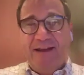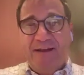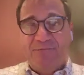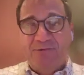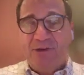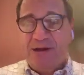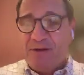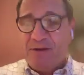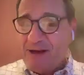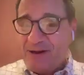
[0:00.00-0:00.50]
it up
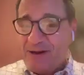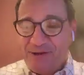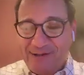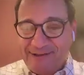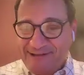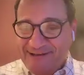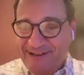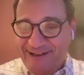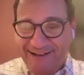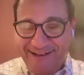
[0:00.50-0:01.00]
to you. I'm not
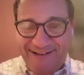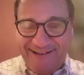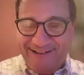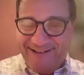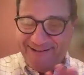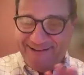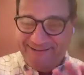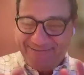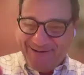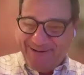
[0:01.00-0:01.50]
gonna say
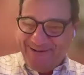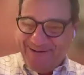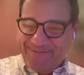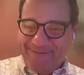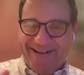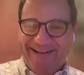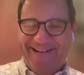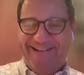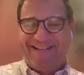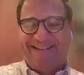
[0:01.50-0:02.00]
anything. So I'm
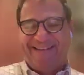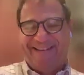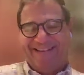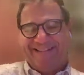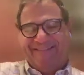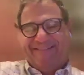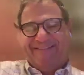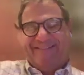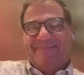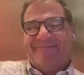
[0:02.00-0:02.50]
gonna
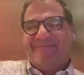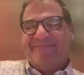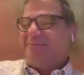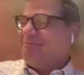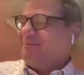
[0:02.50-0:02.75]
be